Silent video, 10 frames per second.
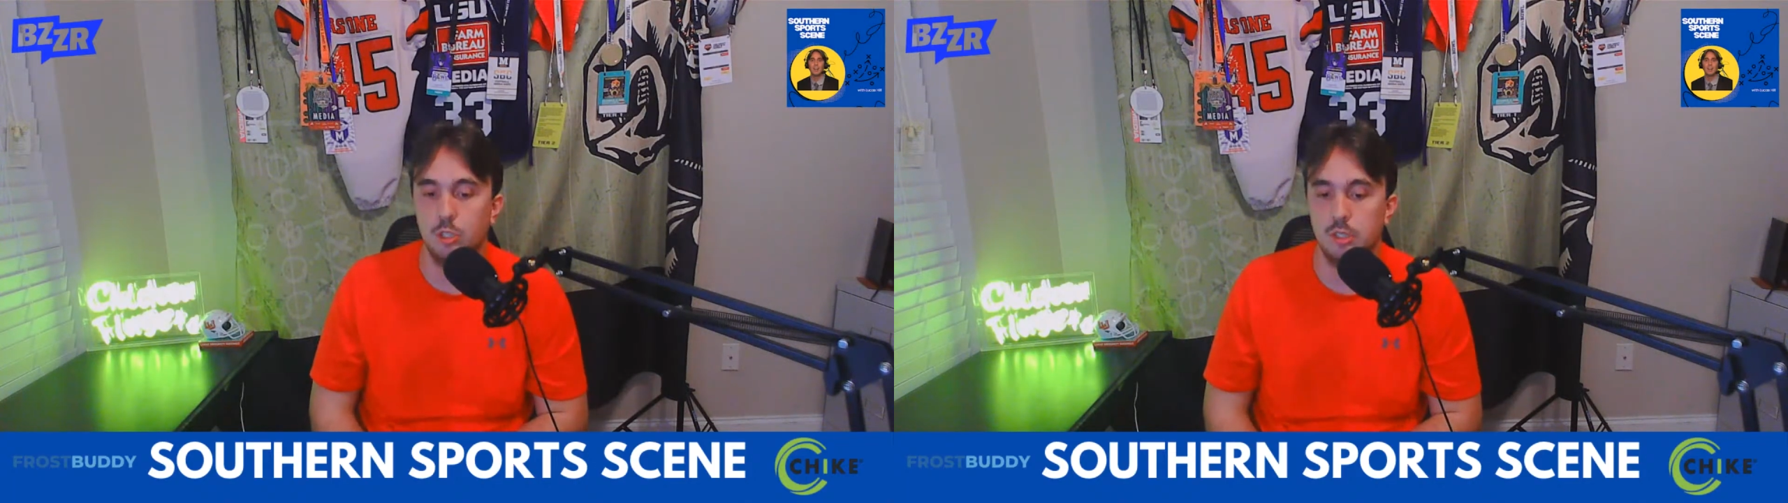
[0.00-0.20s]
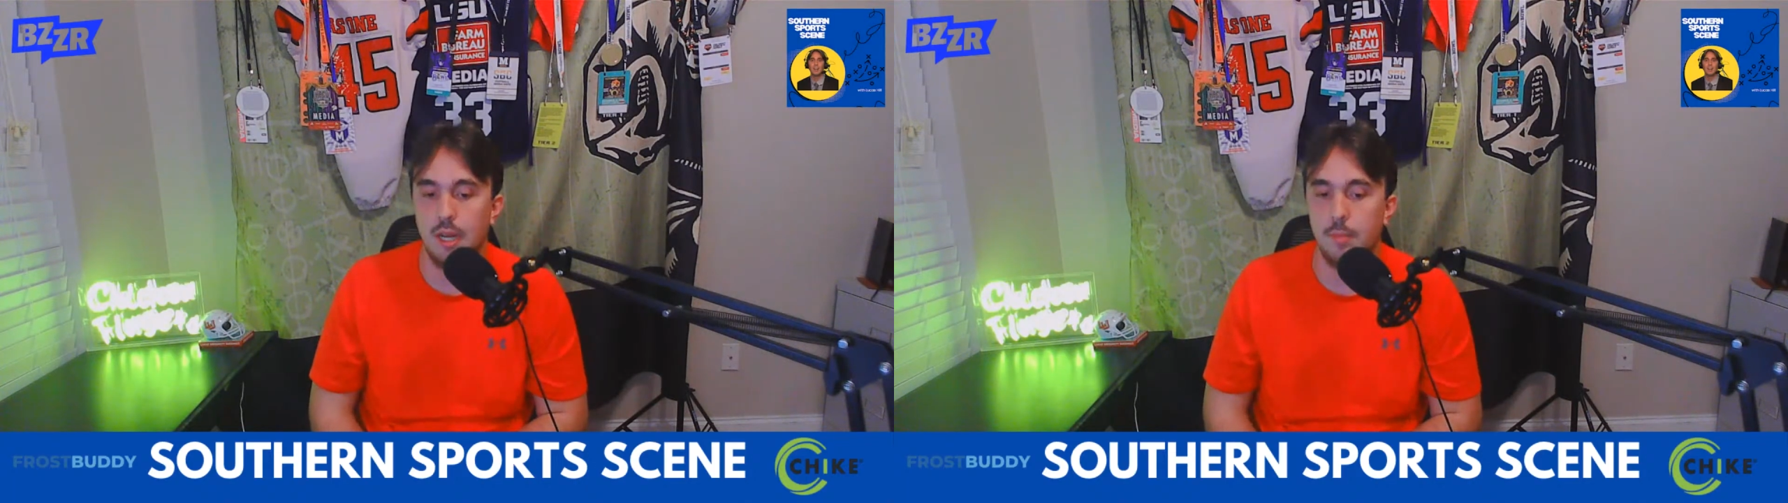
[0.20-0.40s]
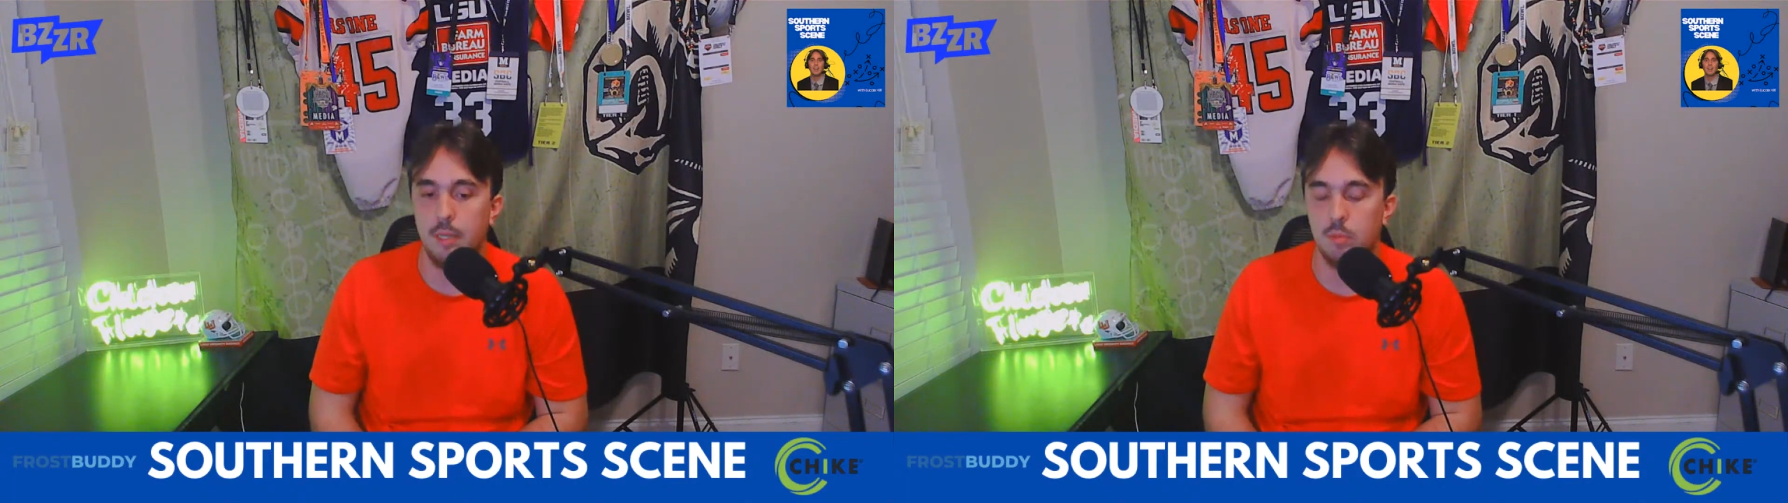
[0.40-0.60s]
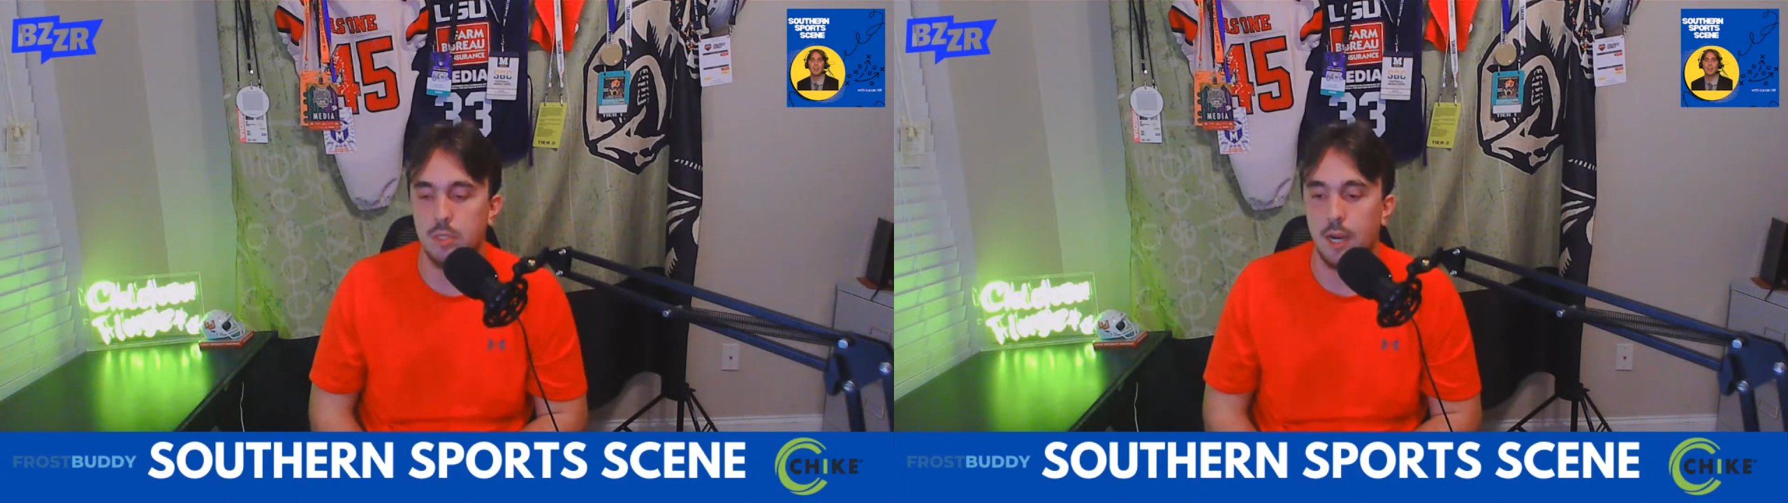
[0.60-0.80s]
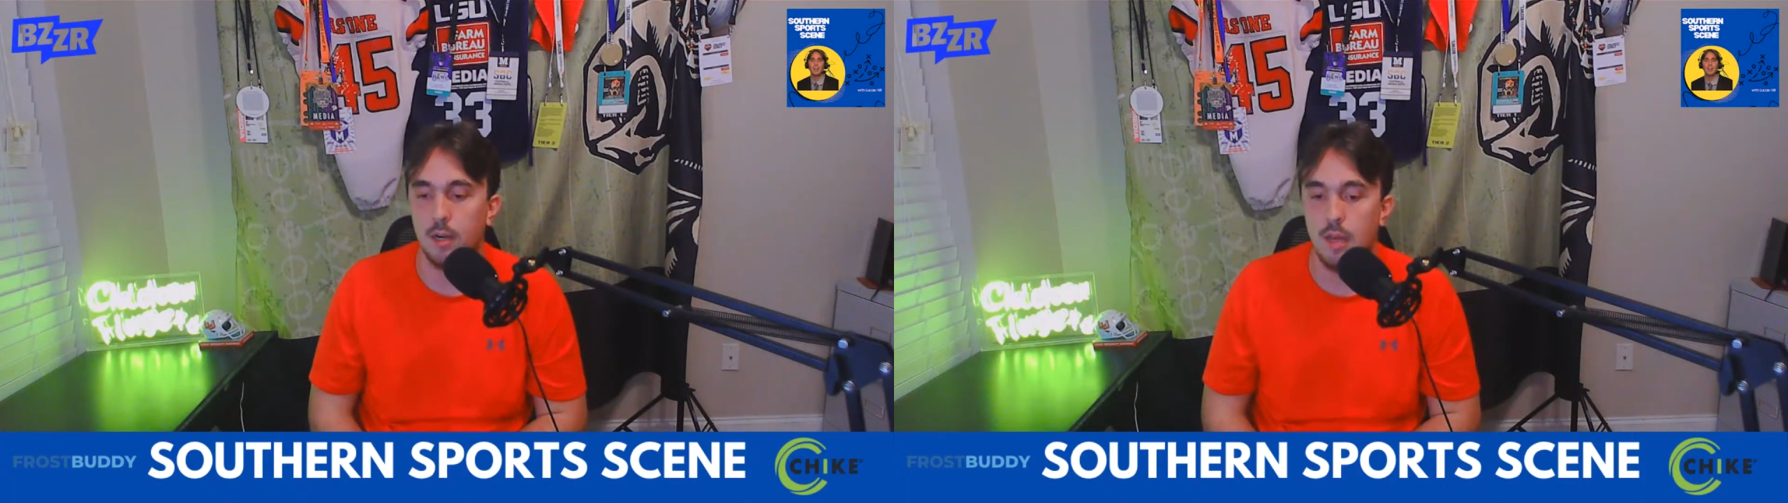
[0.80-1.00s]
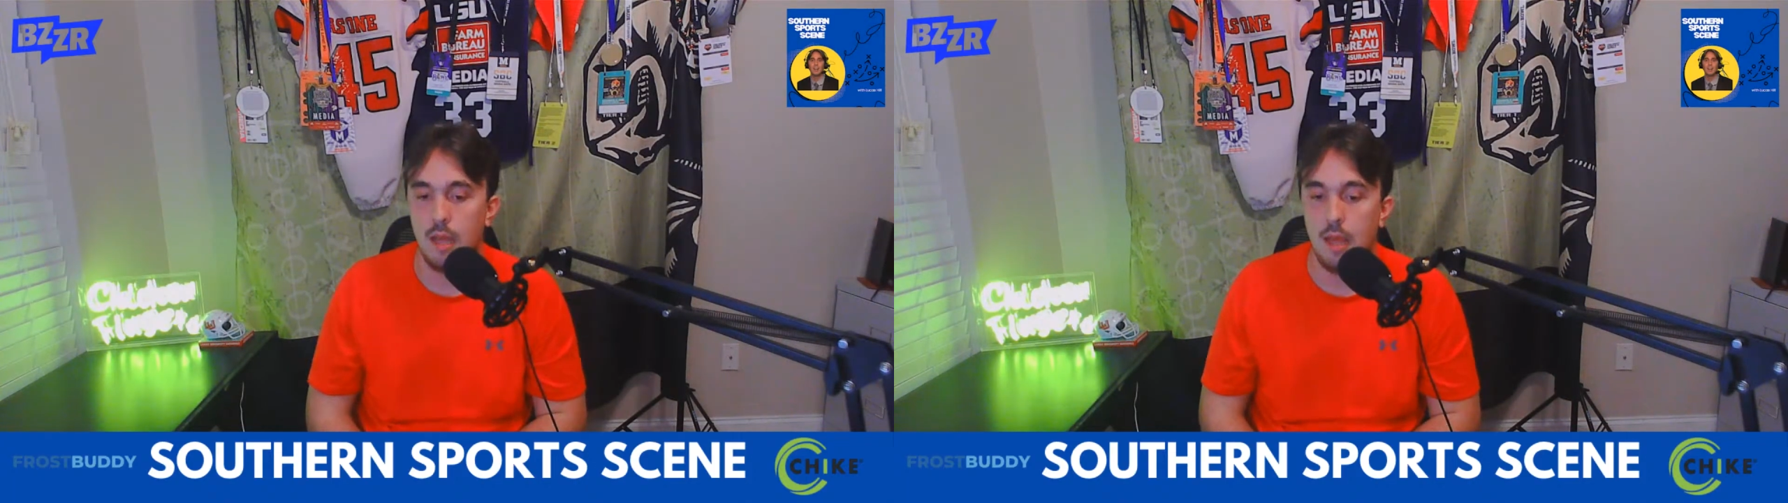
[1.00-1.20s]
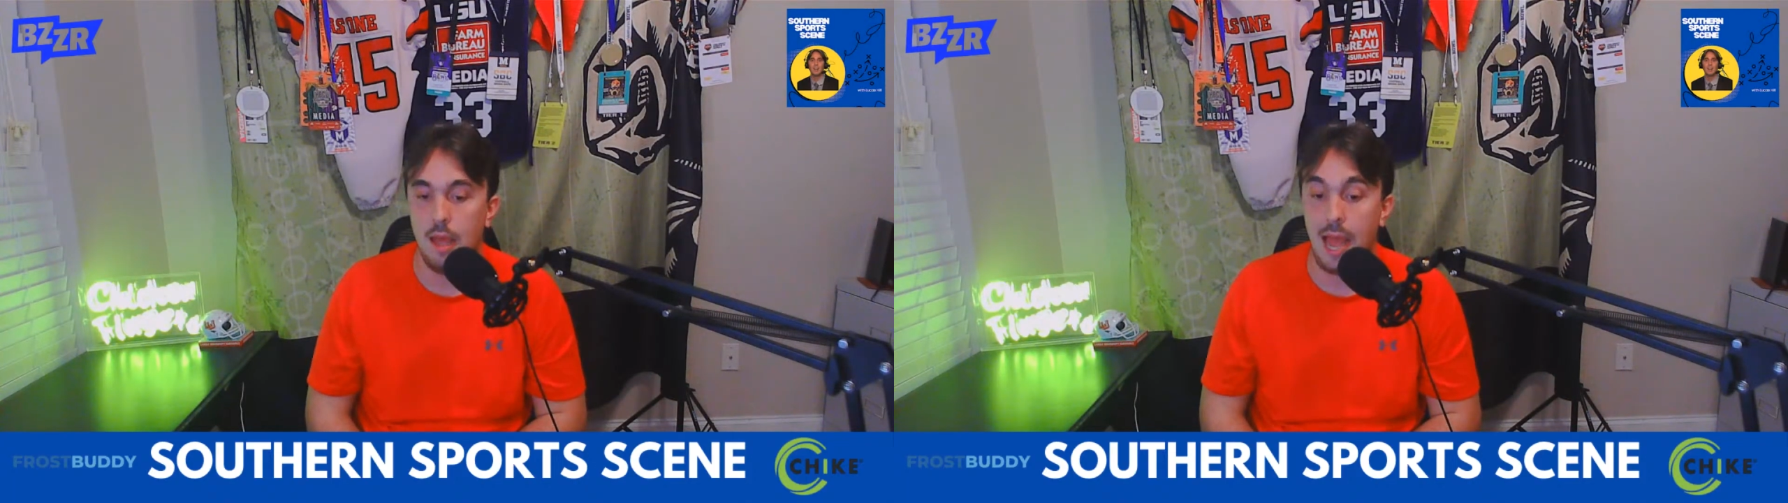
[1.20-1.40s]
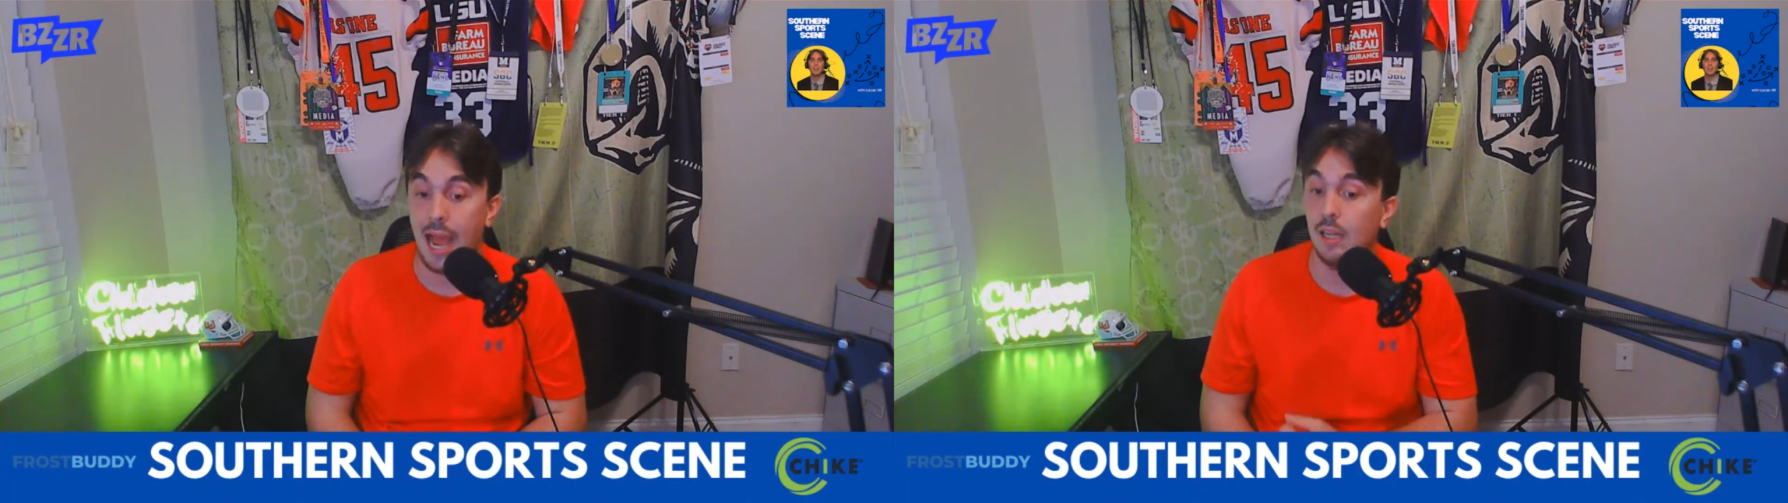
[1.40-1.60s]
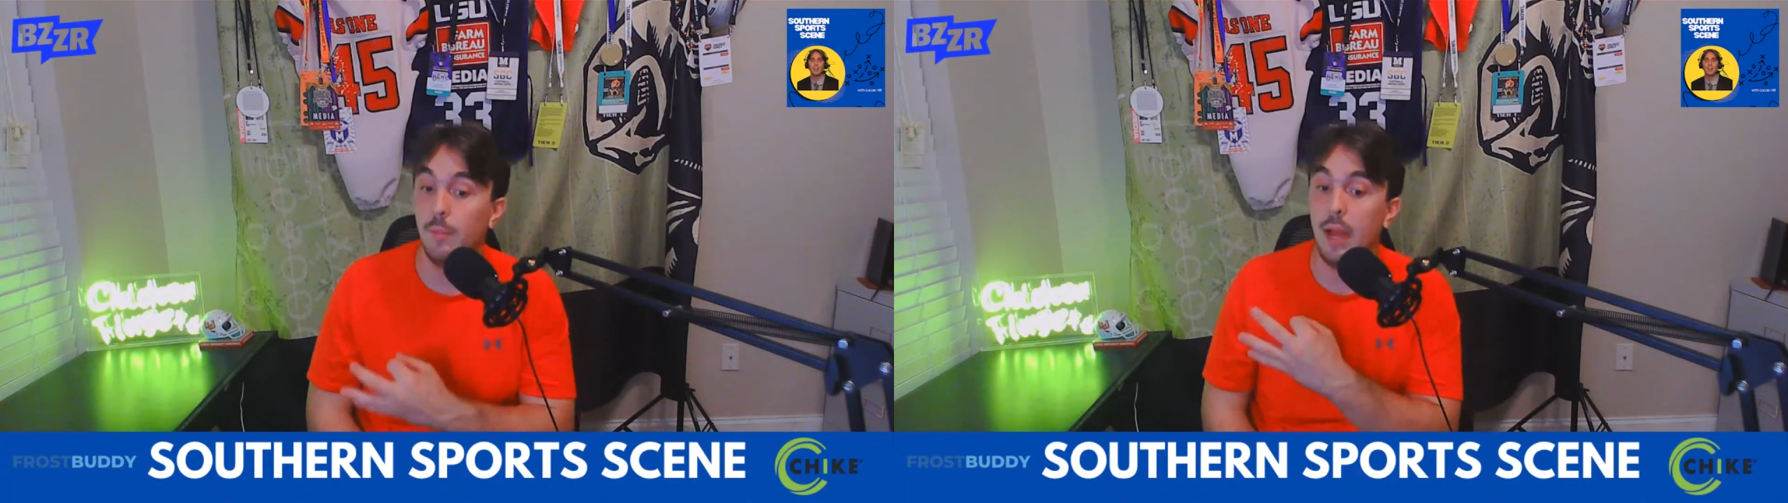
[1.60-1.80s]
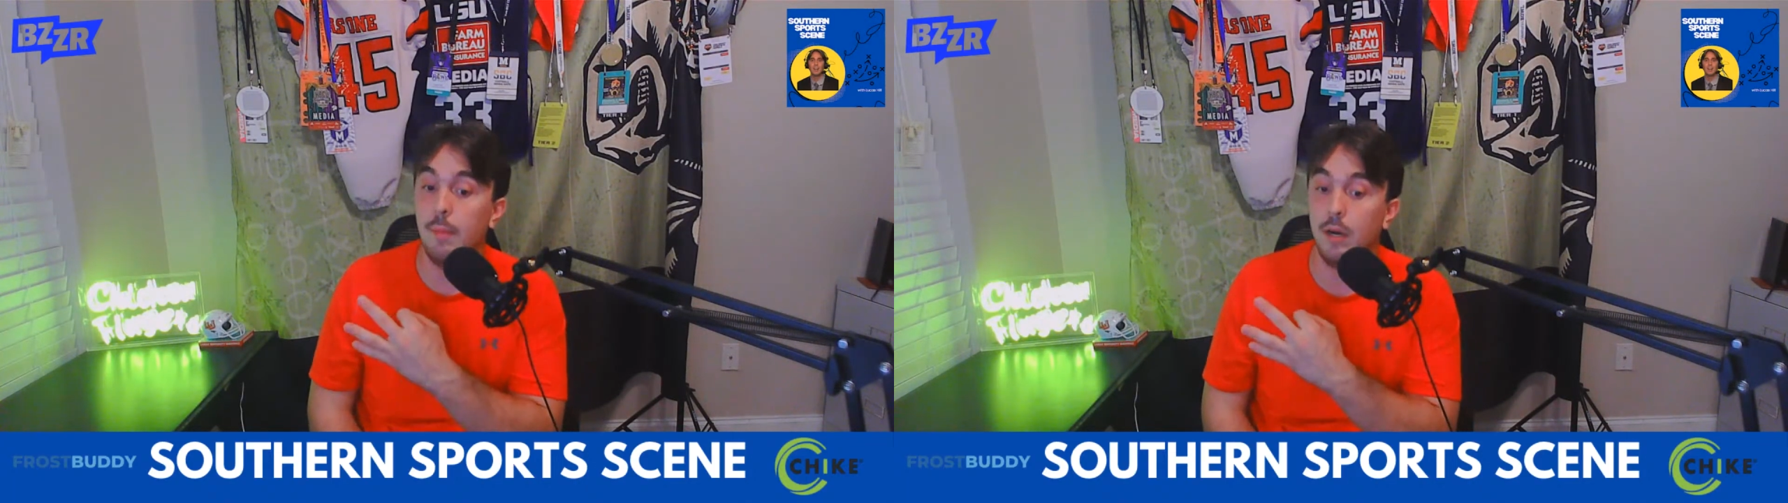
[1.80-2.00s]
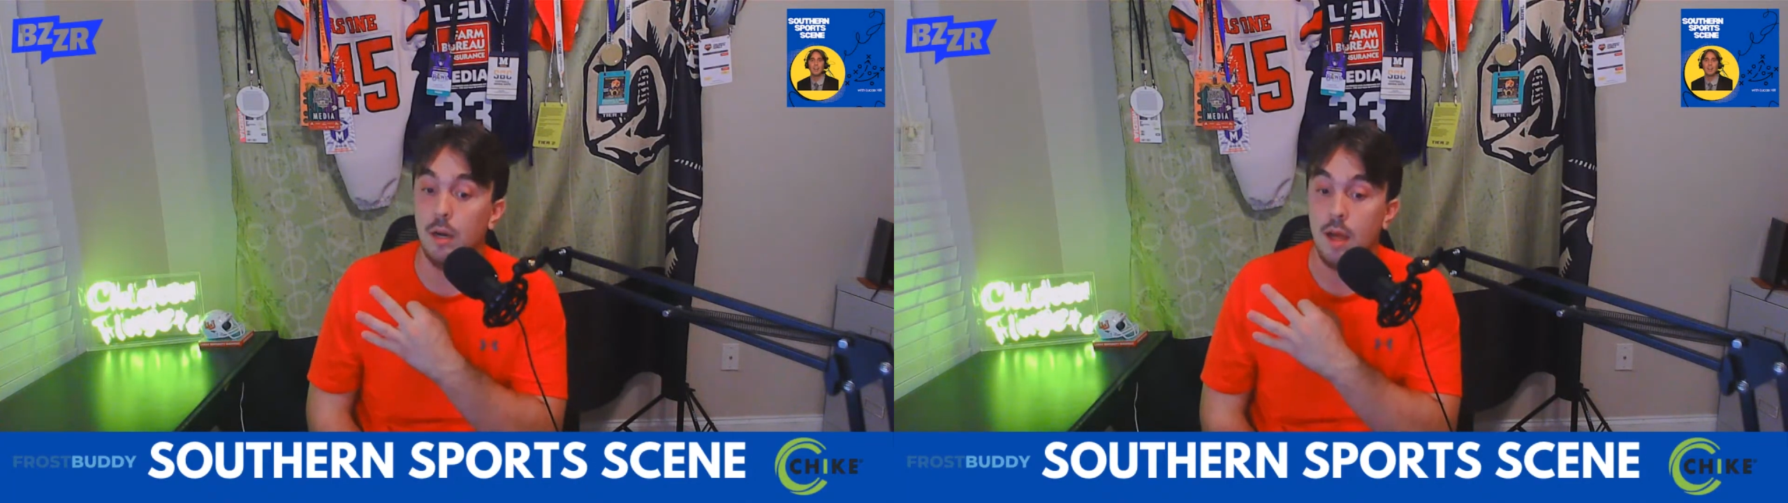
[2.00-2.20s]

not being retired. Alabama,